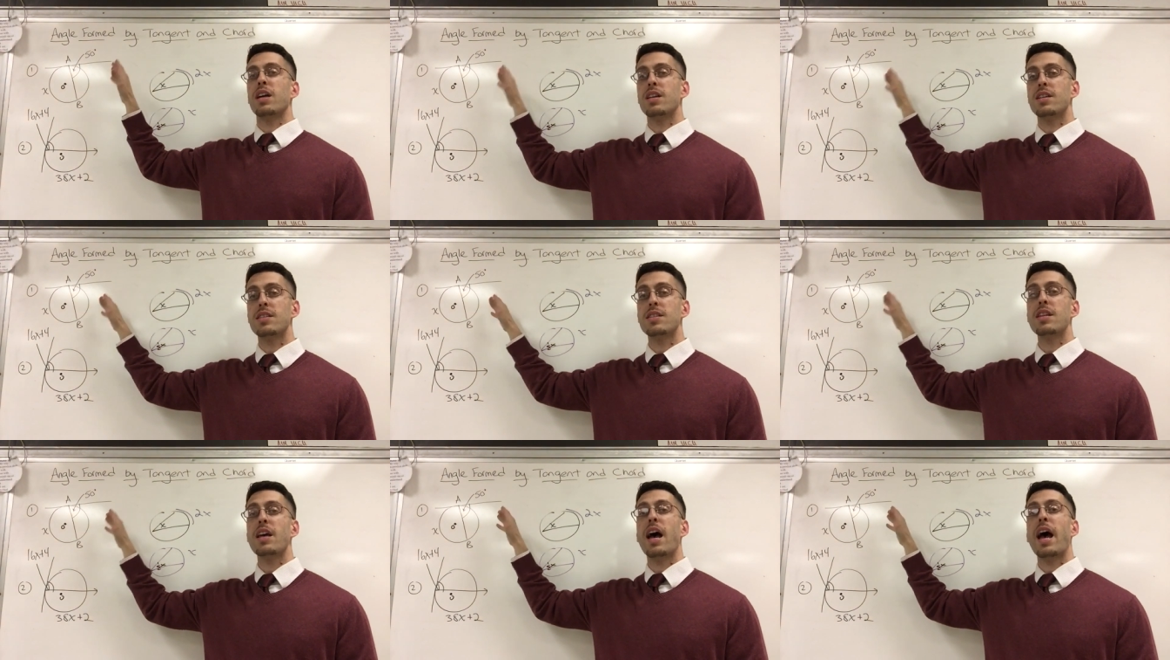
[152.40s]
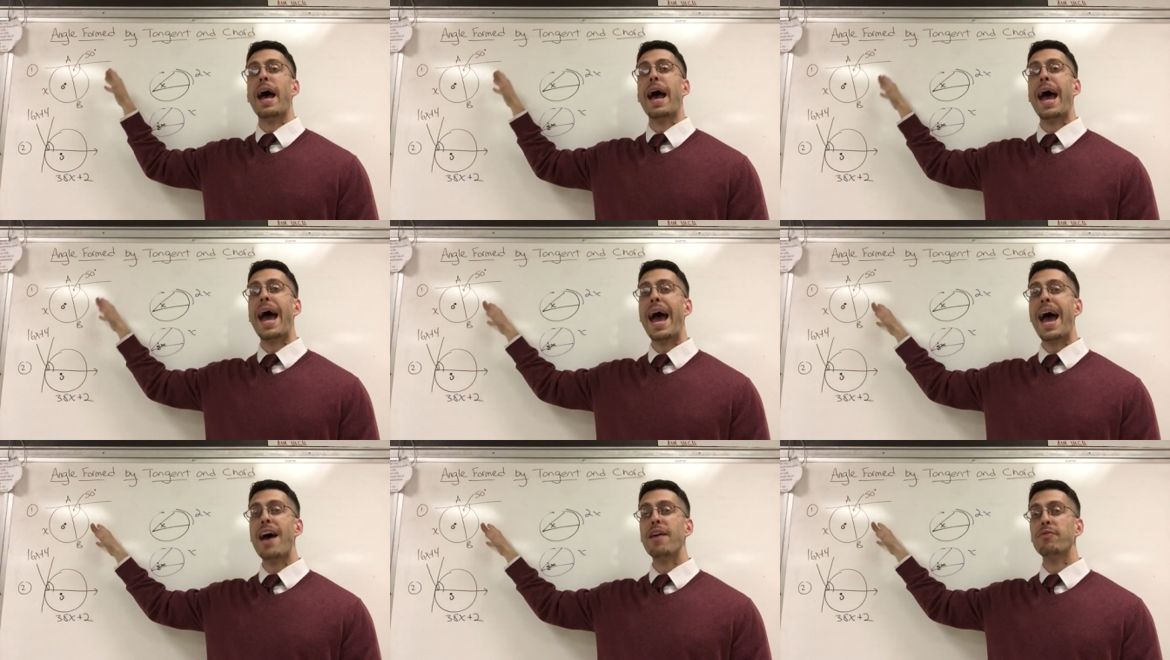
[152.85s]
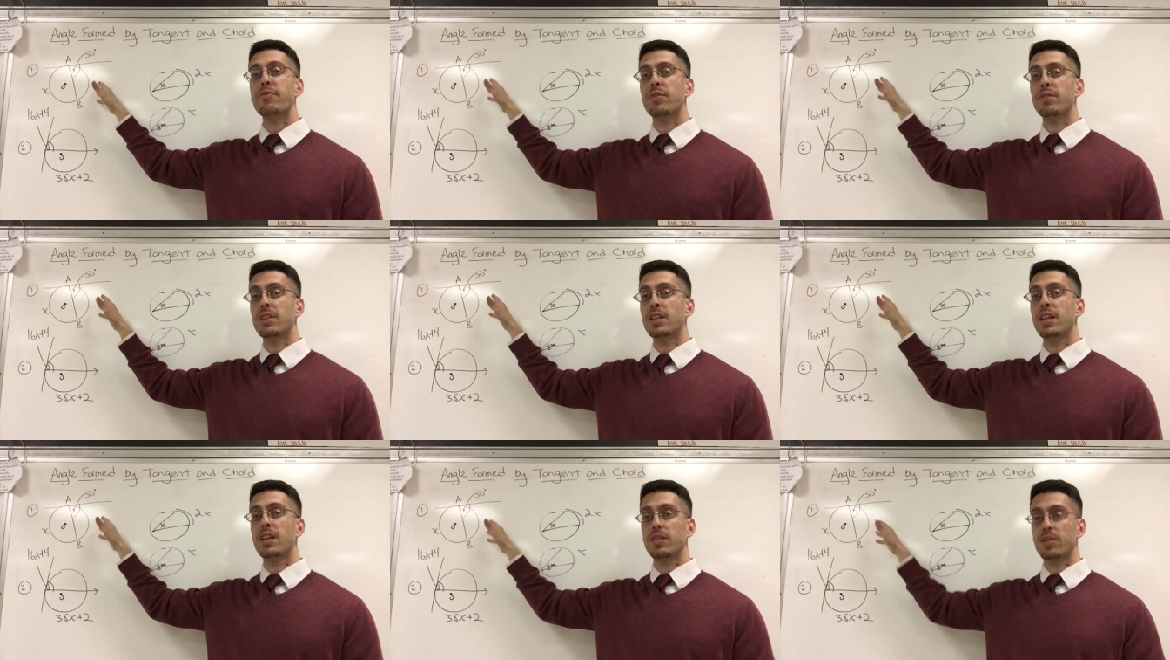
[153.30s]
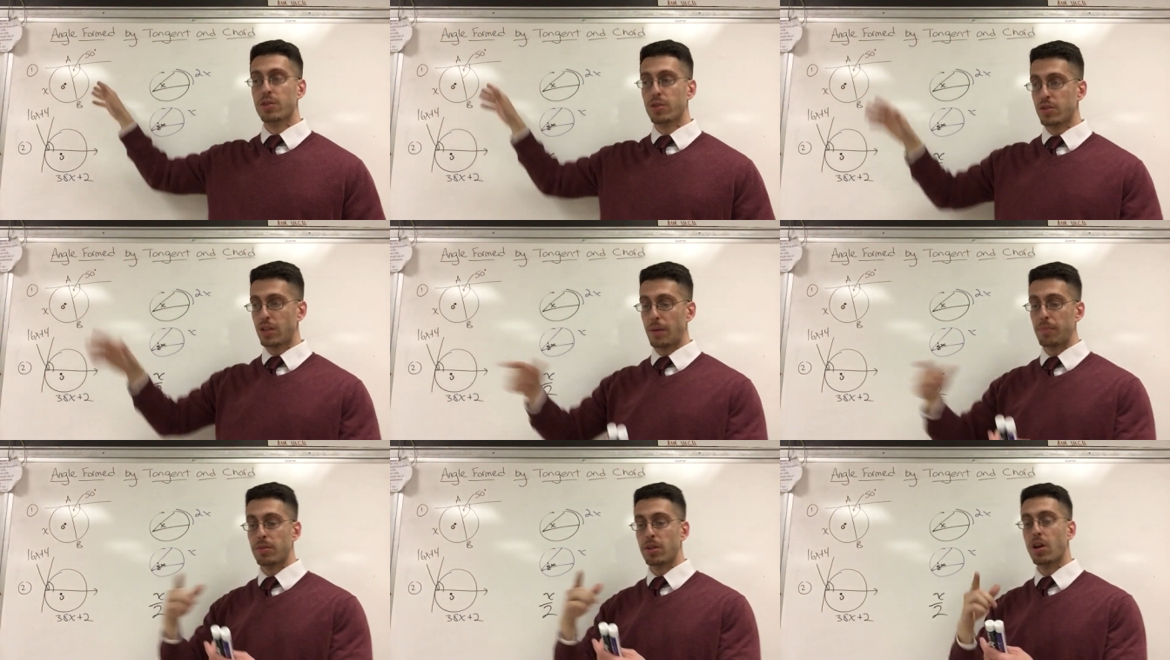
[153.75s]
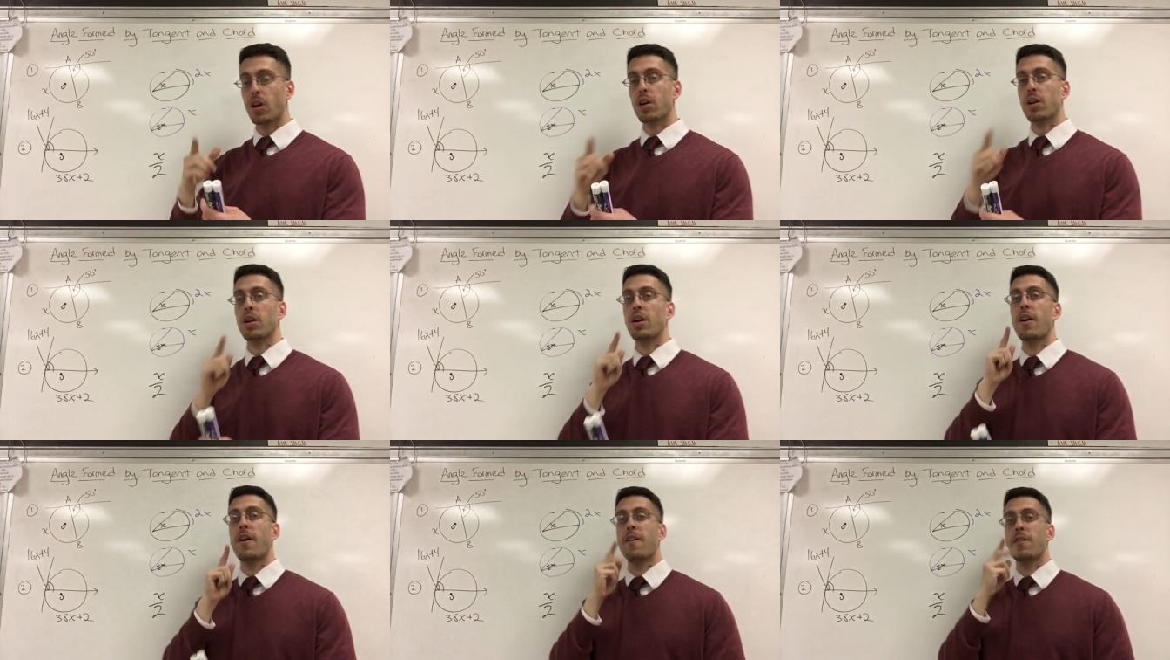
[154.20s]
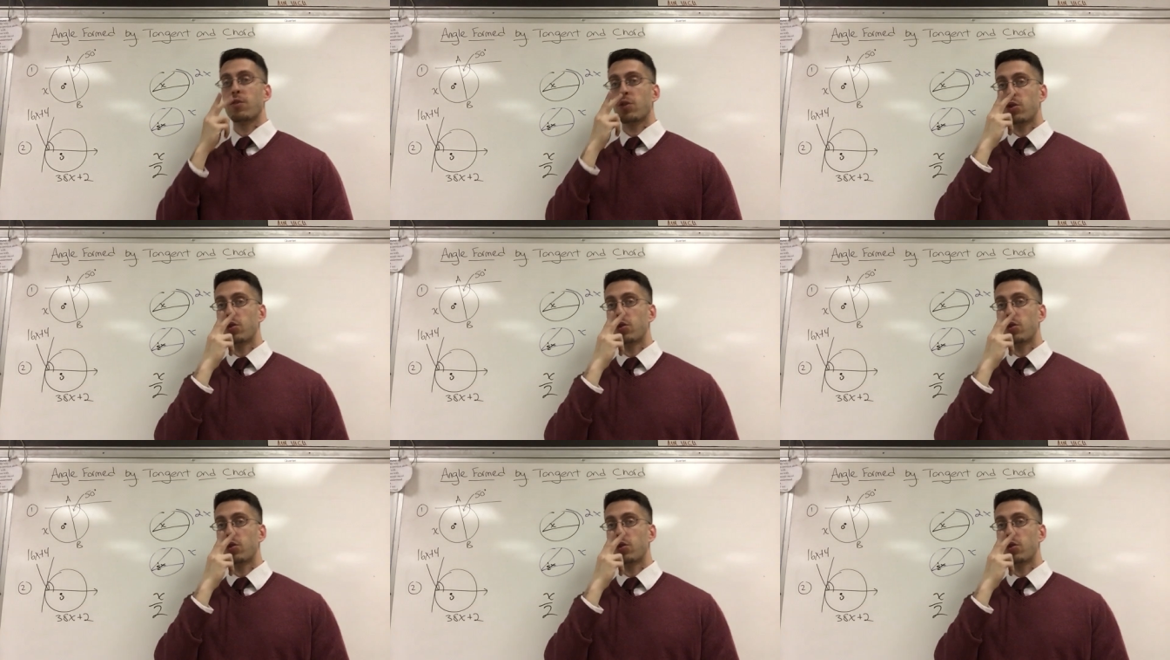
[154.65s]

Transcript: is half the intercepted arc.